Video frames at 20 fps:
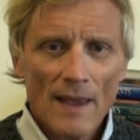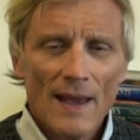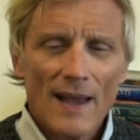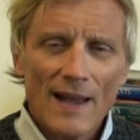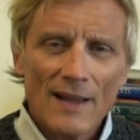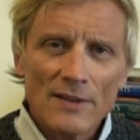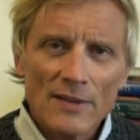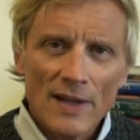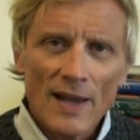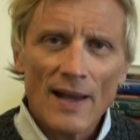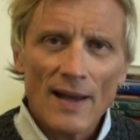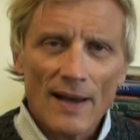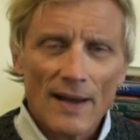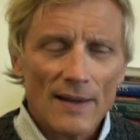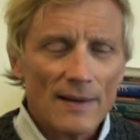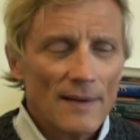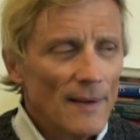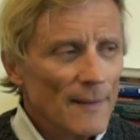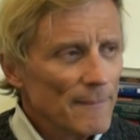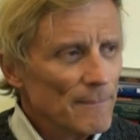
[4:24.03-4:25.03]
And
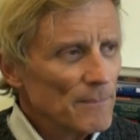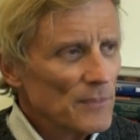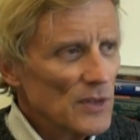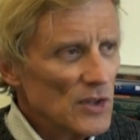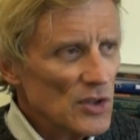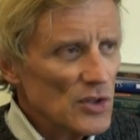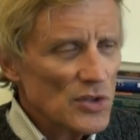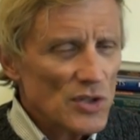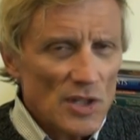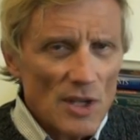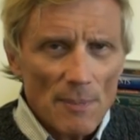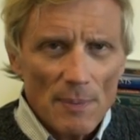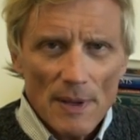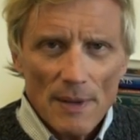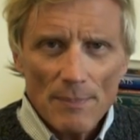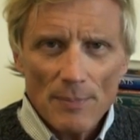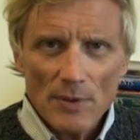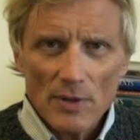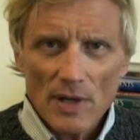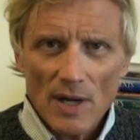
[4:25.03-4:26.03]
yet, you see
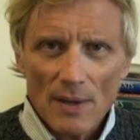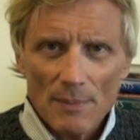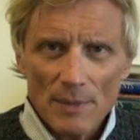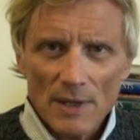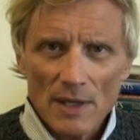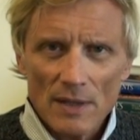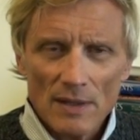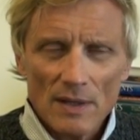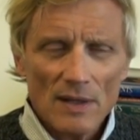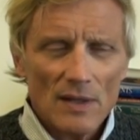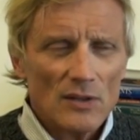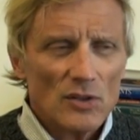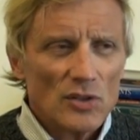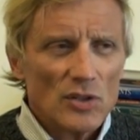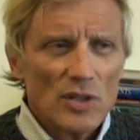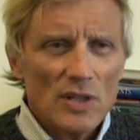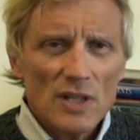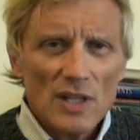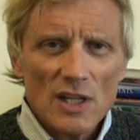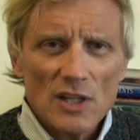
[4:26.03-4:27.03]
people come in
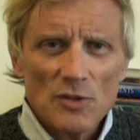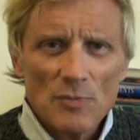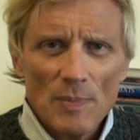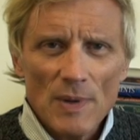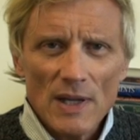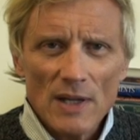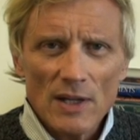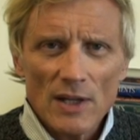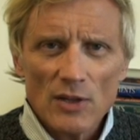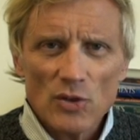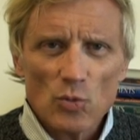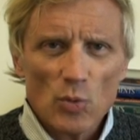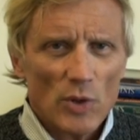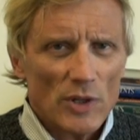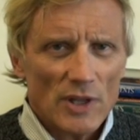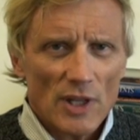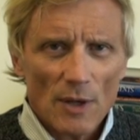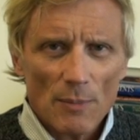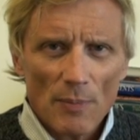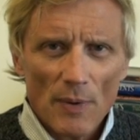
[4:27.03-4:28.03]
to these meetings
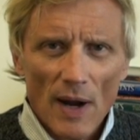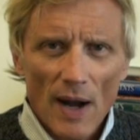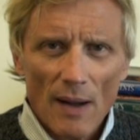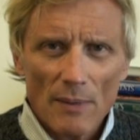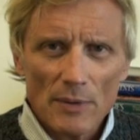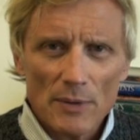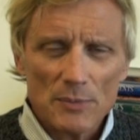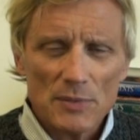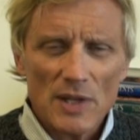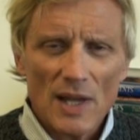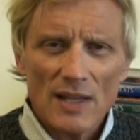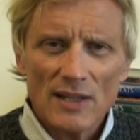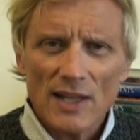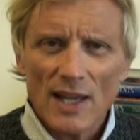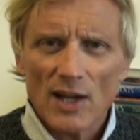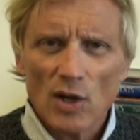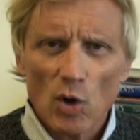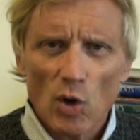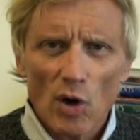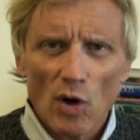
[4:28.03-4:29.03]
with their problems and
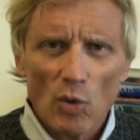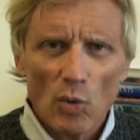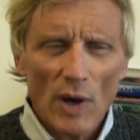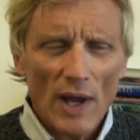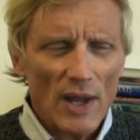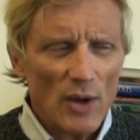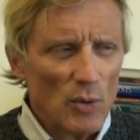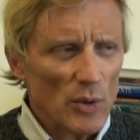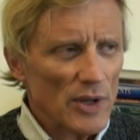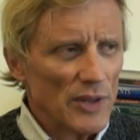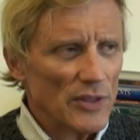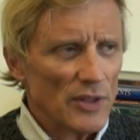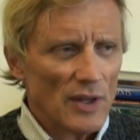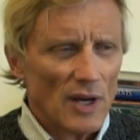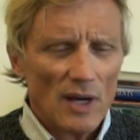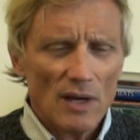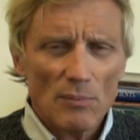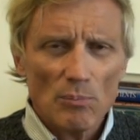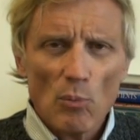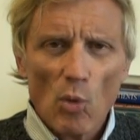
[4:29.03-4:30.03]
they go away with
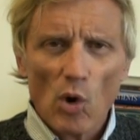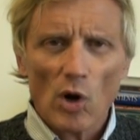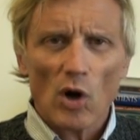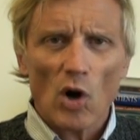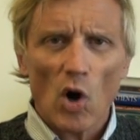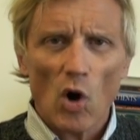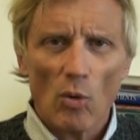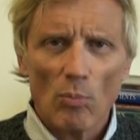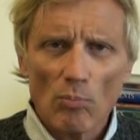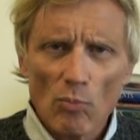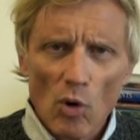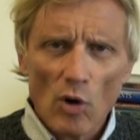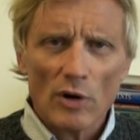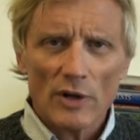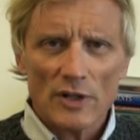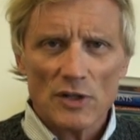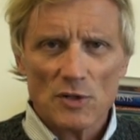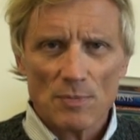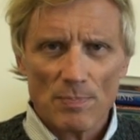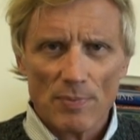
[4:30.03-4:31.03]
more hope, more
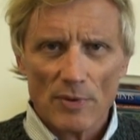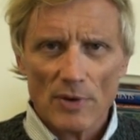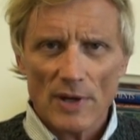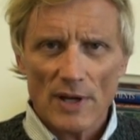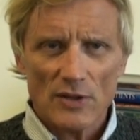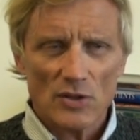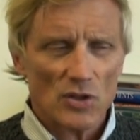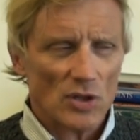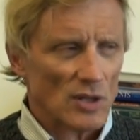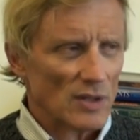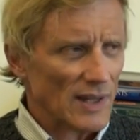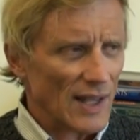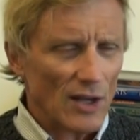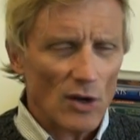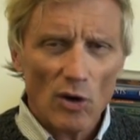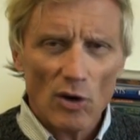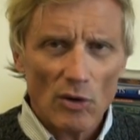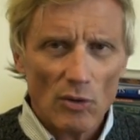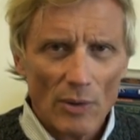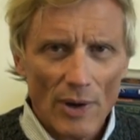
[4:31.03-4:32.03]
inspiration. They
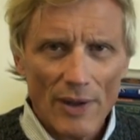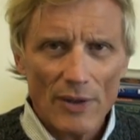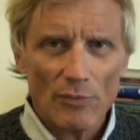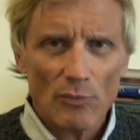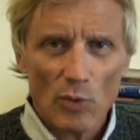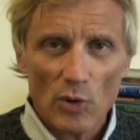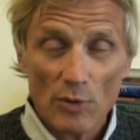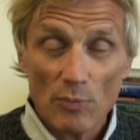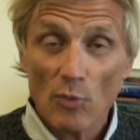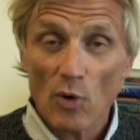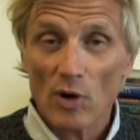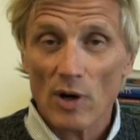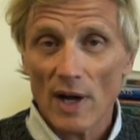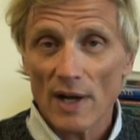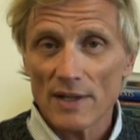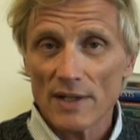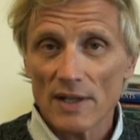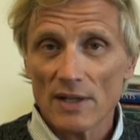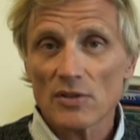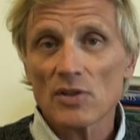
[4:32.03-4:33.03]
go away with more
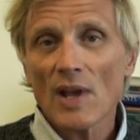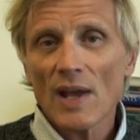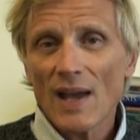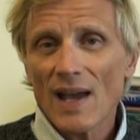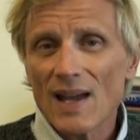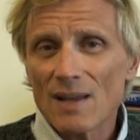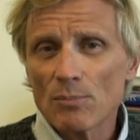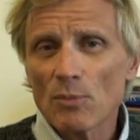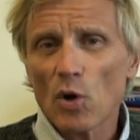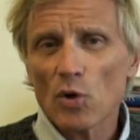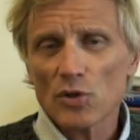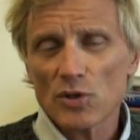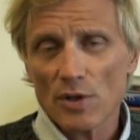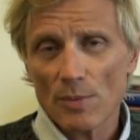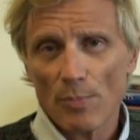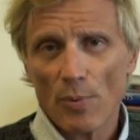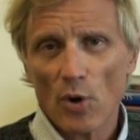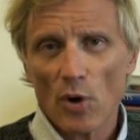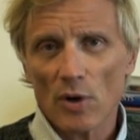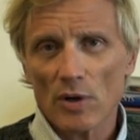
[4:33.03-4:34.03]
ideas. And most
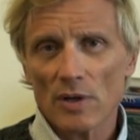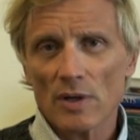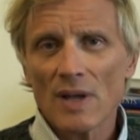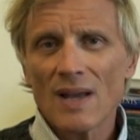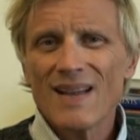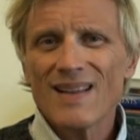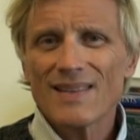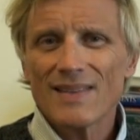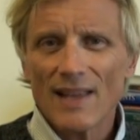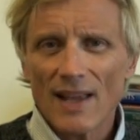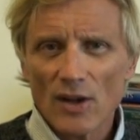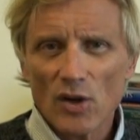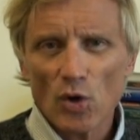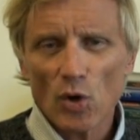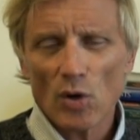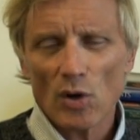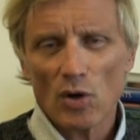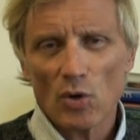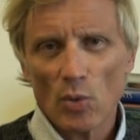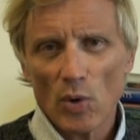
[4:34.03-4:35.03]
important, they
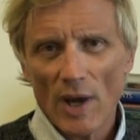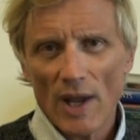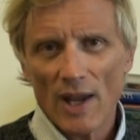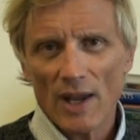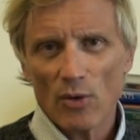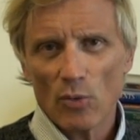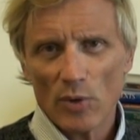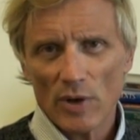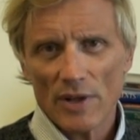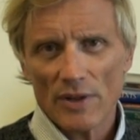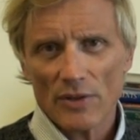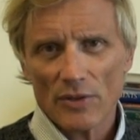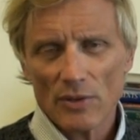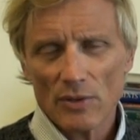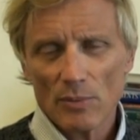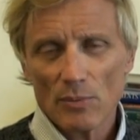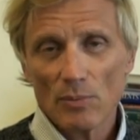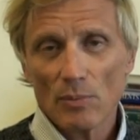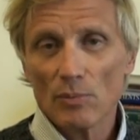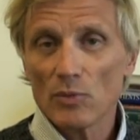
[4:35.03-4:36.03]
go away with
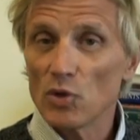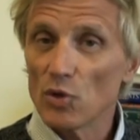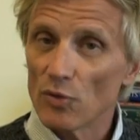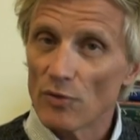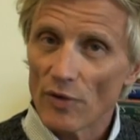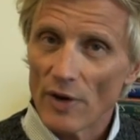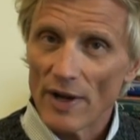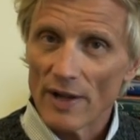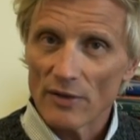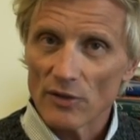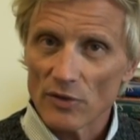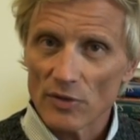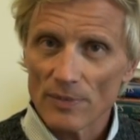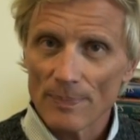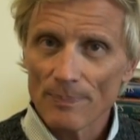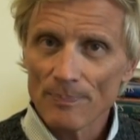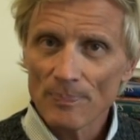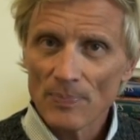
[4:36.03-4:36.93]
new friends.